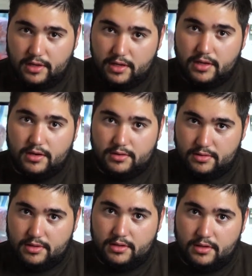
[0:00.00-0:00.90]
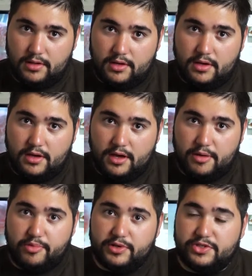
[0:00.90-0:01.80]
and
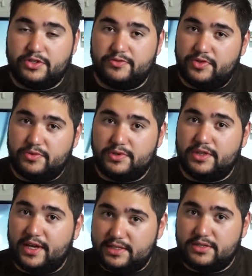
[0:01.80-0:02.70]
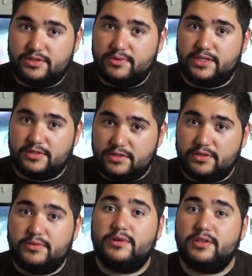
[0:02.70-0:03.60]
I'm pretty sure if you were in that situation
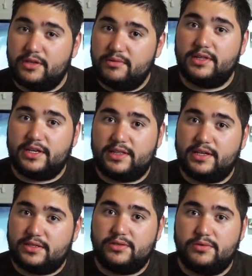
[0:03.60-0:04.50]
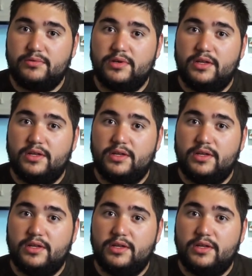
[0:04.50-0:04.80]
too, you would like that too.